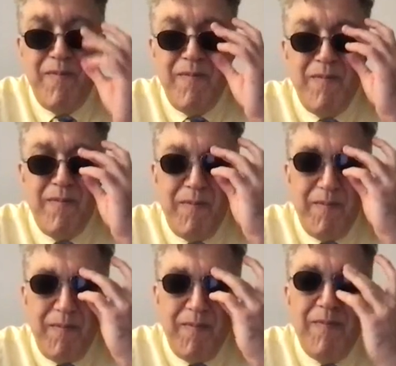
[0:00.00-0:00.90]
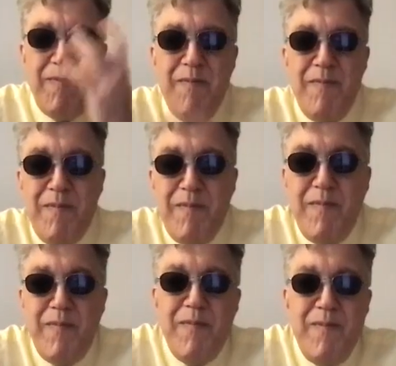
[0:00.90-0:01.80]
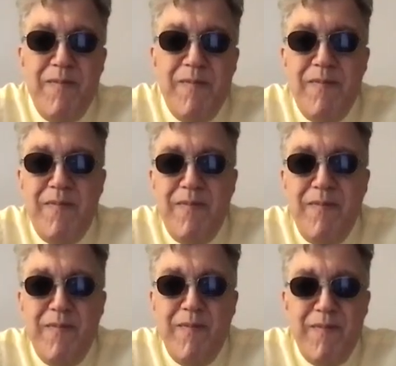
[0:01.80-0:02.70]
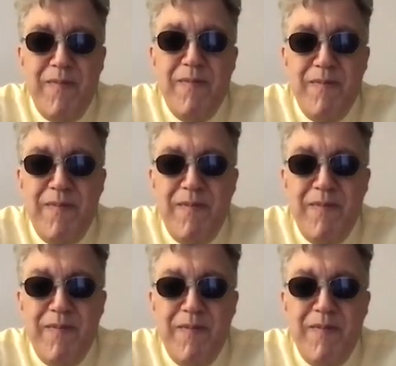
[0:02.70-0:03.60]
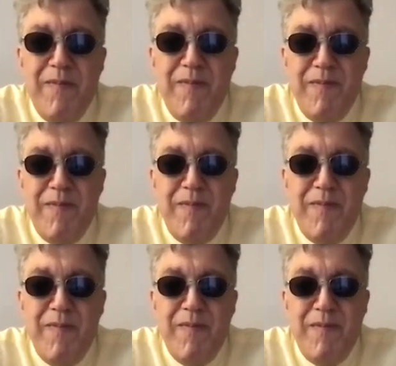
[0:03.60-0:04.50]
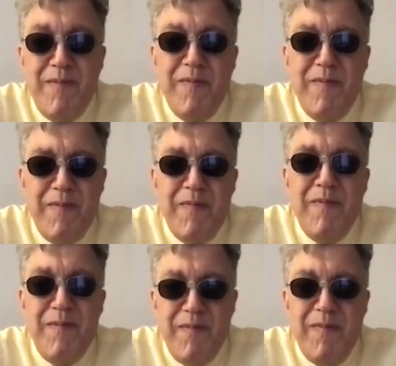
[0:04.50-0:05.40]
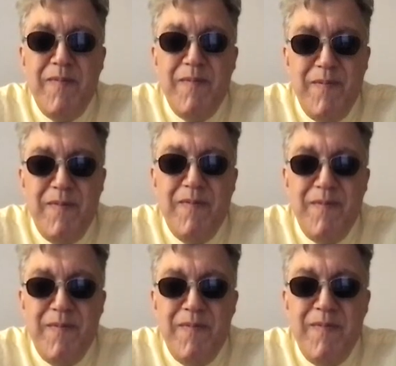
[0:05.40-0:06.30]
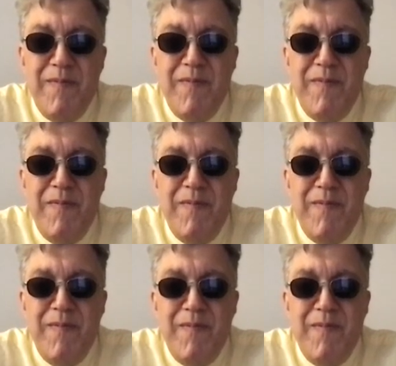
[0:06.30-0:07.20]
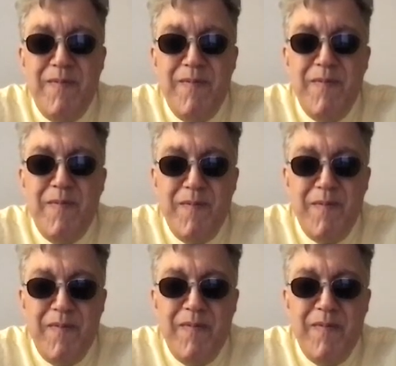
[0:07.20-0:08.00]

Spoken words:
(not speaking)